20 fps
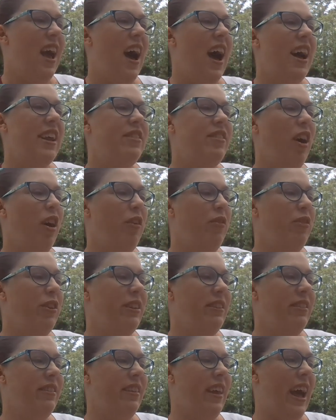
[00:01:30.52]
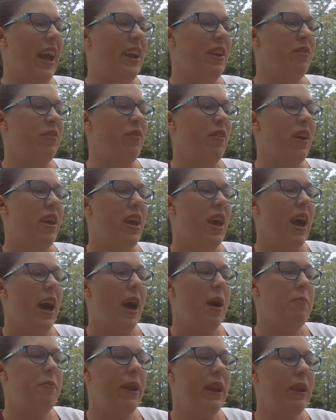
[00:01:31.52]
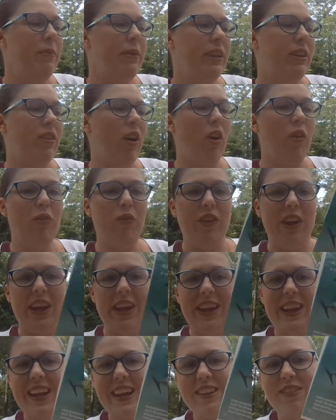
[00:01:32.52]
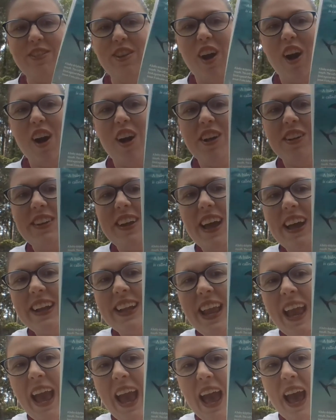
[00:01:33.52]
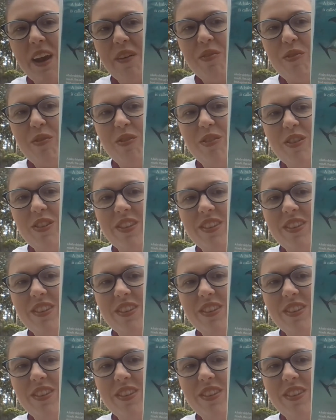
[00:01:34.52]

A dolphin's life. A baby dolphin is called a calf.